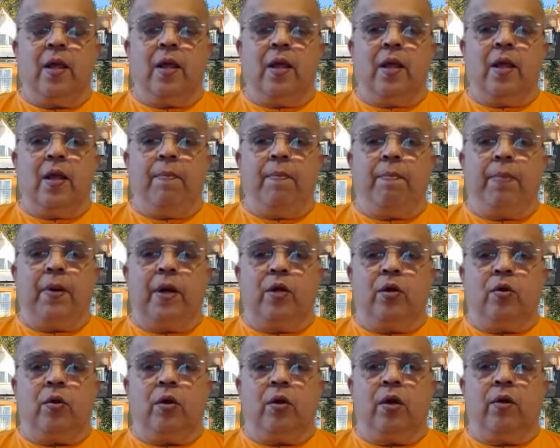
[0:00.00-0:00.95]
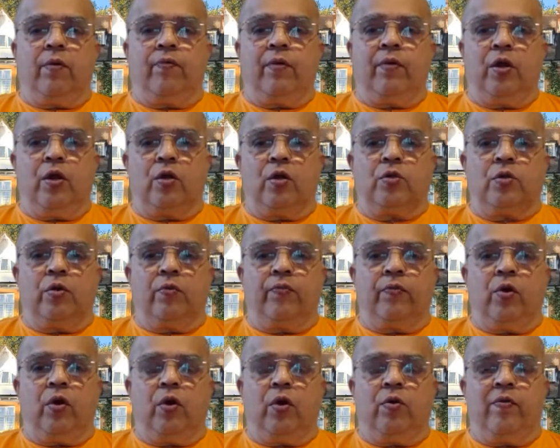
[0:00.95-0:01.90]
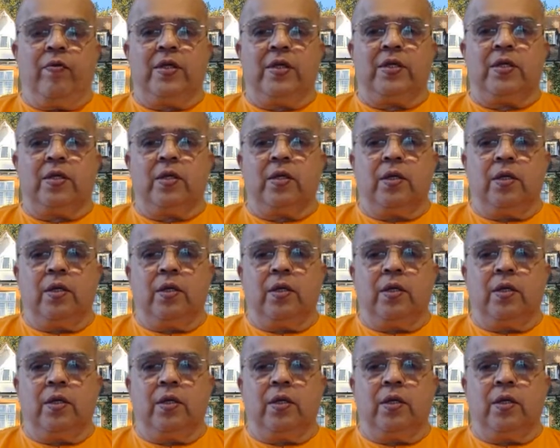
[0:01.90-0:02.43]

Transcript: a particular philosophy on which